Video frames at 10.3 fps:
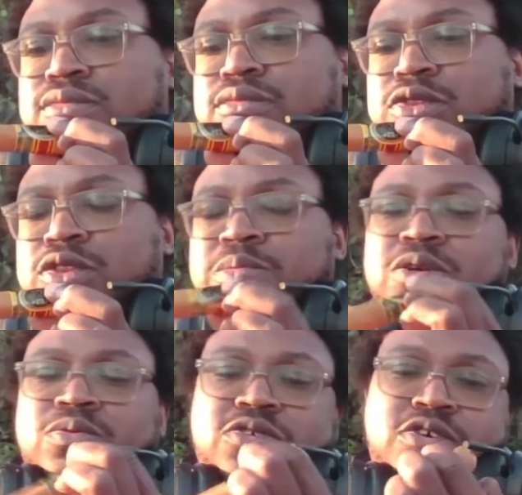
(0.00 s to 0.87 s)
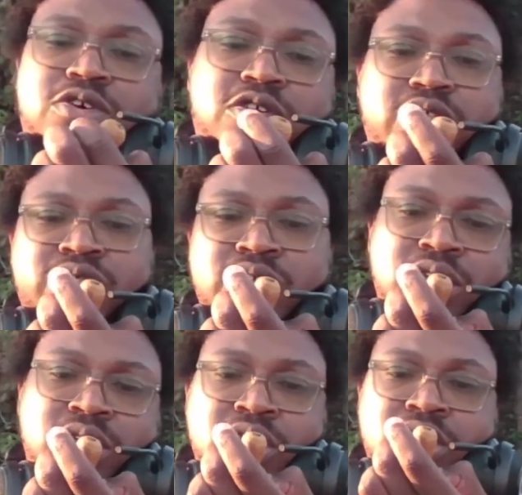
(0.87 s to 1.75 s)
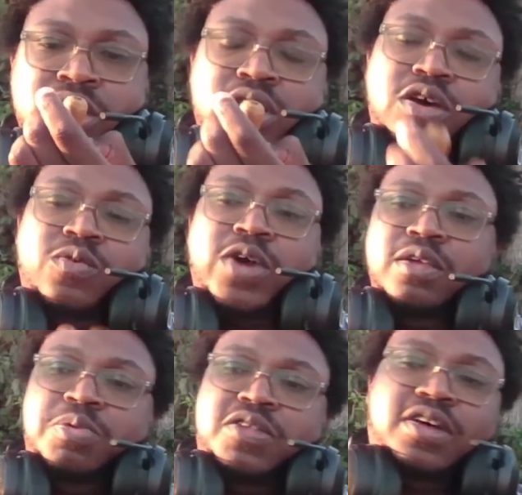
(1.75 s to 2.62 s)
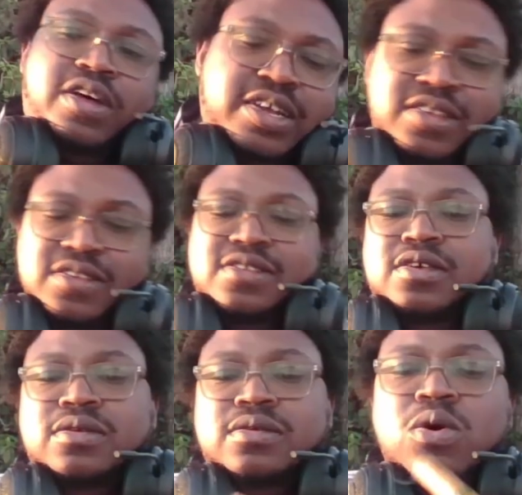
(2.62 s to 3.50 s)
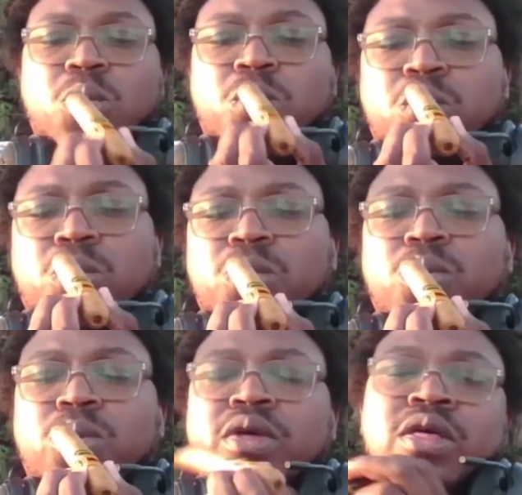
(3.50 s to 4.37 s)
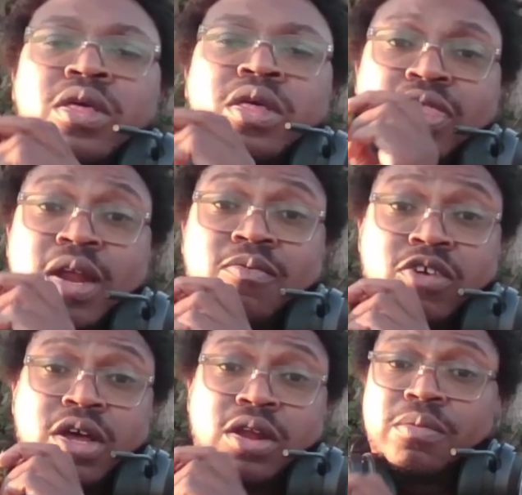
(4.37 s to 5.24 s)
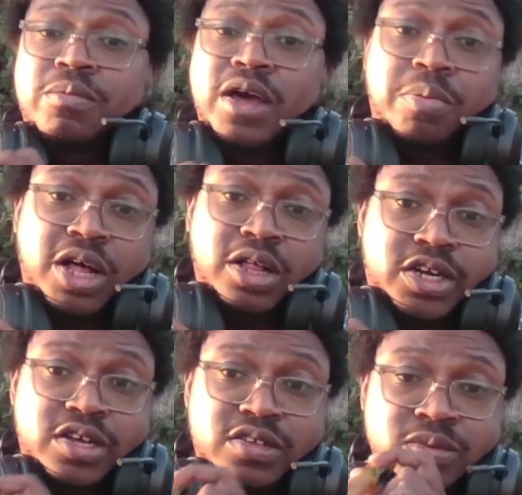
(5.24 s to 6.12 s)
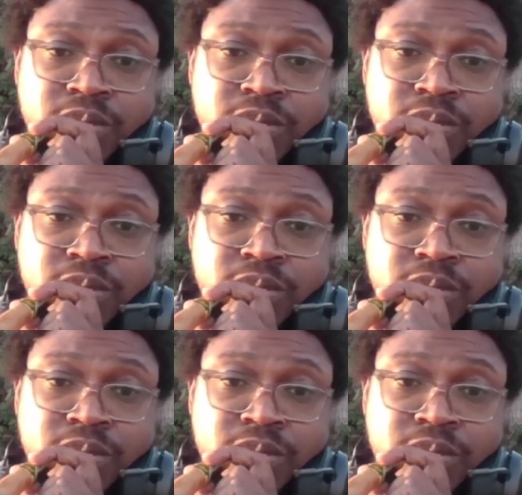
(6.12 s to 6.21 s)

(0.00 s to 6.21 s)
limited reserve uh, Rocky Patel ITC that I'm fucking up. I apologize.